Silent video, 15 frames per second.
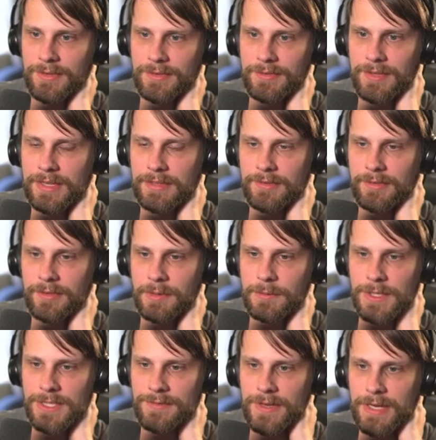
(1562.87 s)
gains so
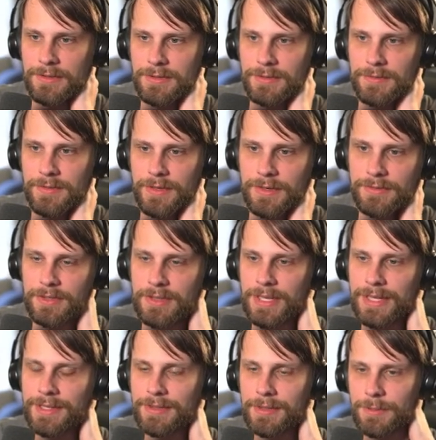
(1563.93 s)
much value for every
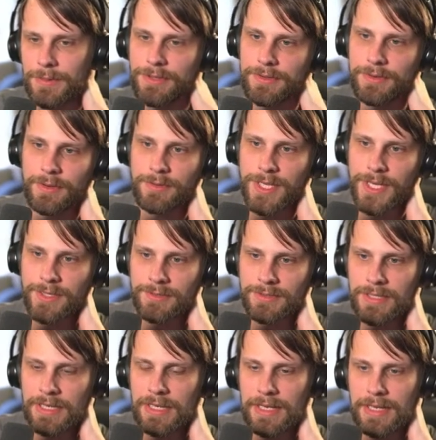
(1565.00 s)
land that we throw down,
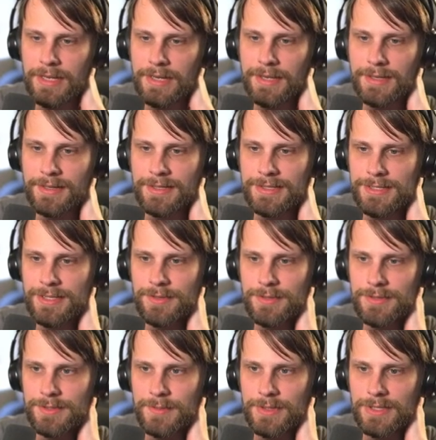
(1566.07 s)
and so
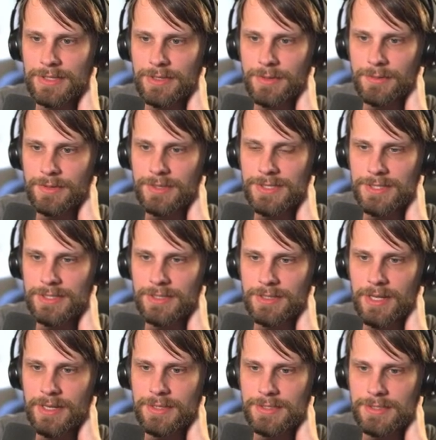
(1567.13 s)
there's really no reason
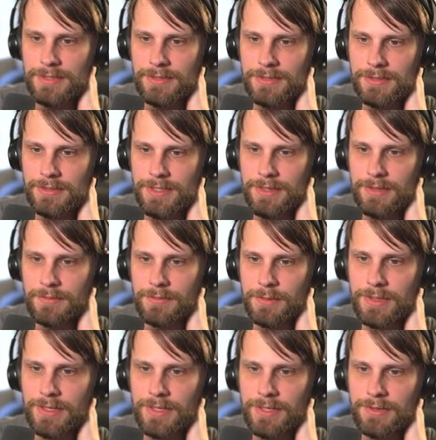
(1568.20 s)
not to go for
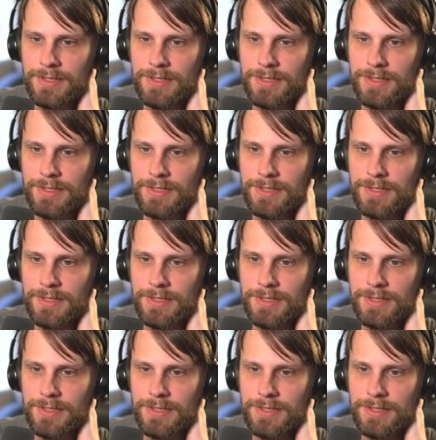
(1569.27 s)
it here.